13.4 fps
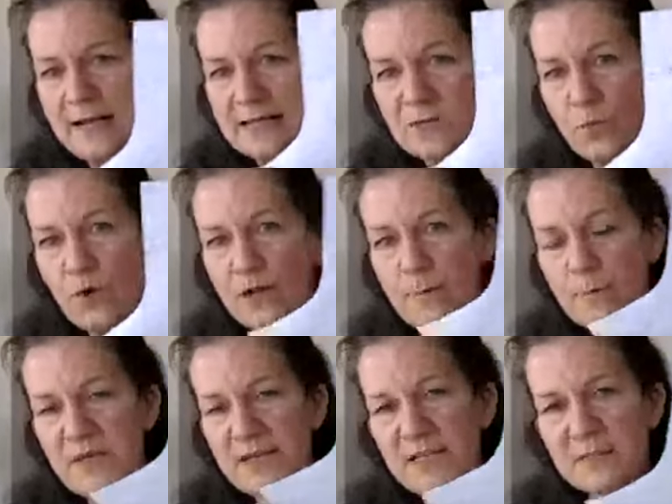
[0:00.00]
It's
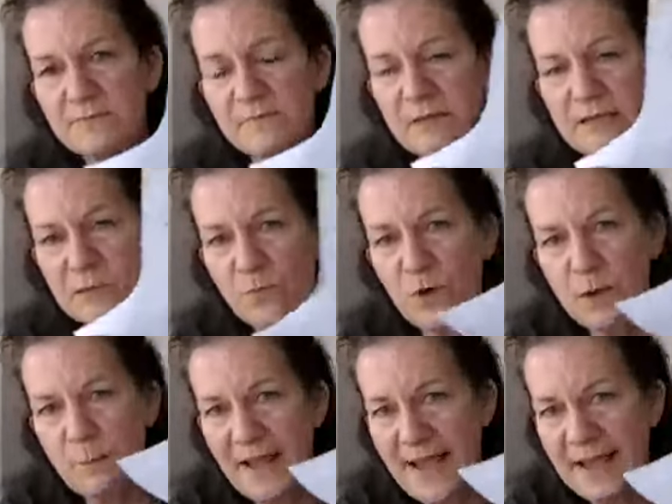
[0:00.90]
one piece, it's
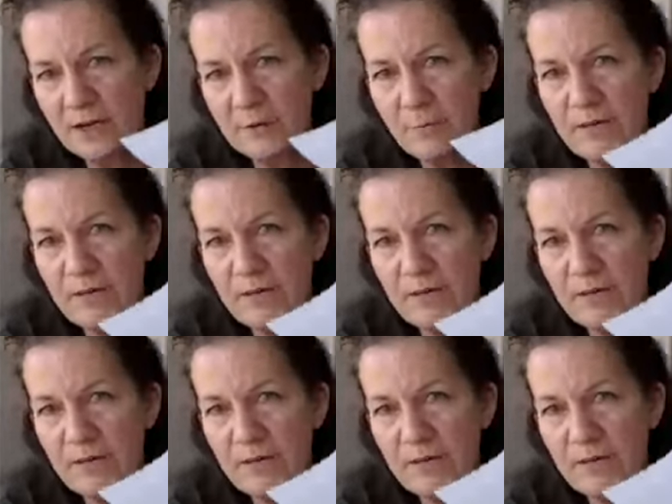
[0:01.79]
one pattern